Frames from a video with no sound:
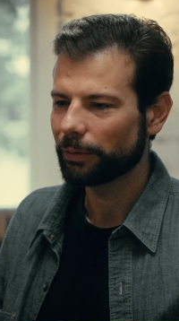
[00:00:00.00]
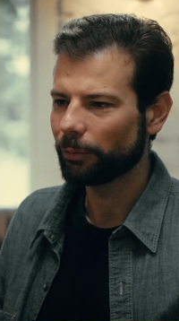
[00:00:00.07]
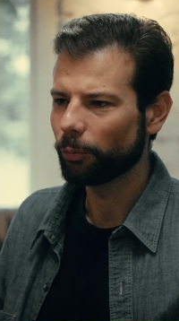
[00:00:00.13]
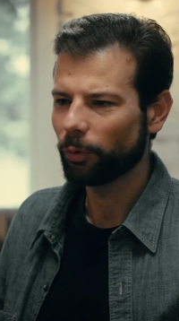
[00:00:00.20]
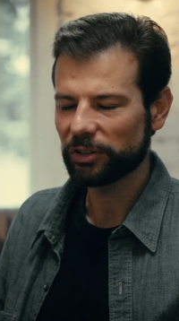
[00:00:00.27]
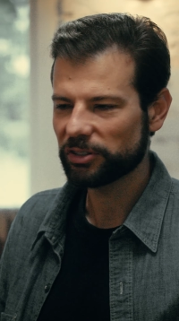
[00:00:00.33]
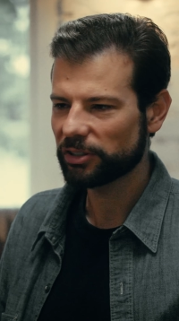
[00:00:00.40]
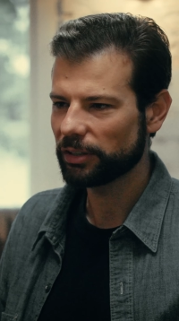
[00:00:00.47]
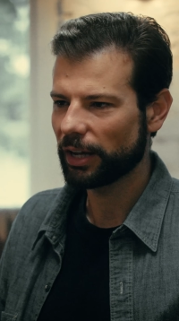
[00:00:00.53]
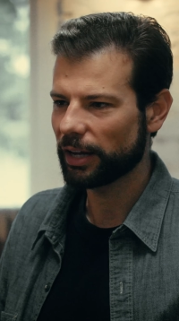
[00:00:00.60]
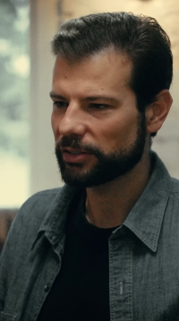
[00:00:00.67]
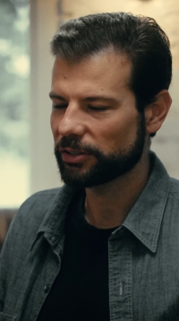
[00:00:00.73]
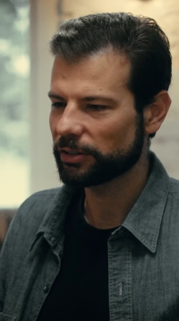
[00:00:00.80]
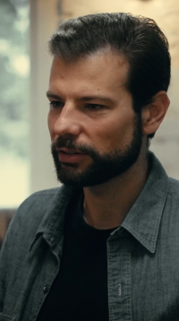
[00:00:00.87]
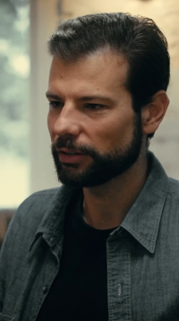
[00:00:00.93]
What's an
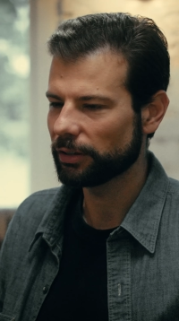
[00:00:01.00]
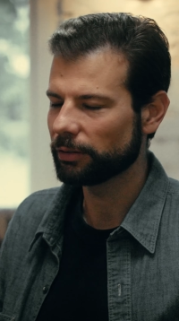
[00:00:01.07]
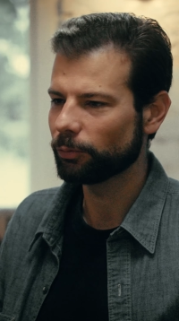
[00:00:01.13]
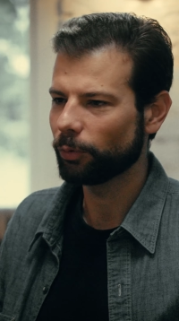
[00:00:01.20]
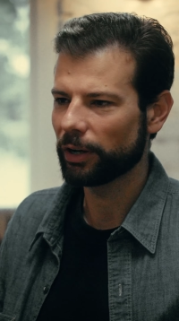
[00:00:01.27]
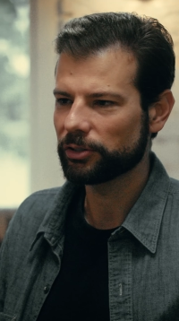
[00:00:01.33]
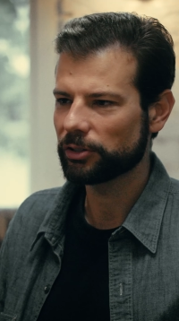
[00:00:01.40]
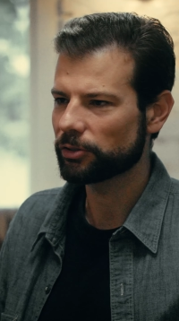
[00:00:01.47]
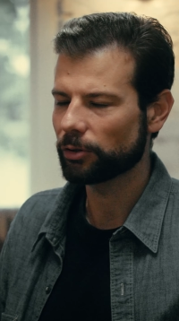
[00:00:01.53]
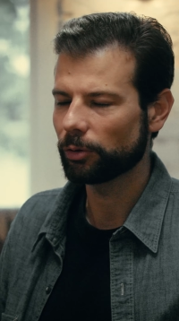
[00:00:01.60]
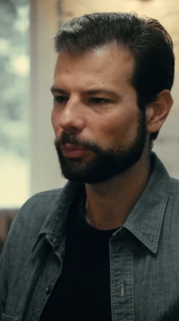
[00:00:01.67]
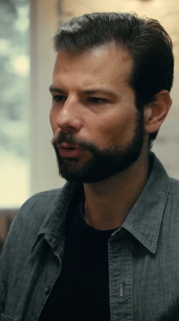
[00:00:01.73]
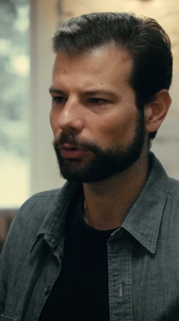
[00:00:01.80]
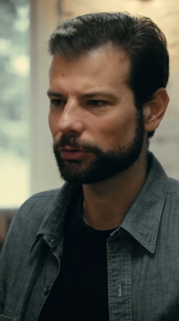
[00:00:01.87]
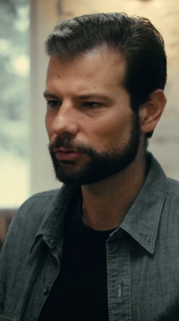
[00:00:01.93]
asset and why is it so
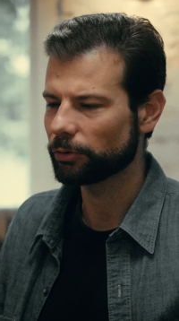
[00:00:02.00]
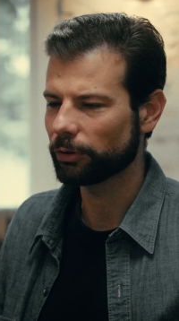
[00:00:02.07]
important to